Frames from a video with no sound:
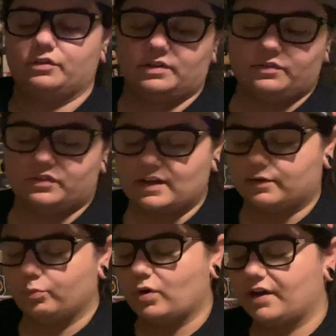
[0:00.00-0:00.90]
this
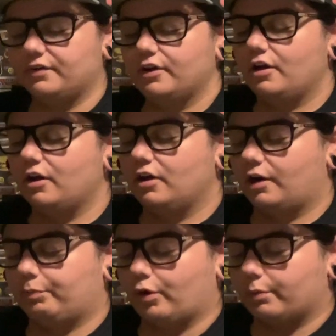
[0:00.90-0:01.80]
second one.
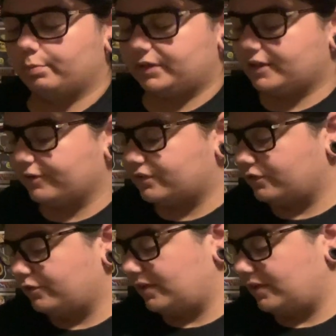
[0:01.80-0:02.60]
I'm probably going to do the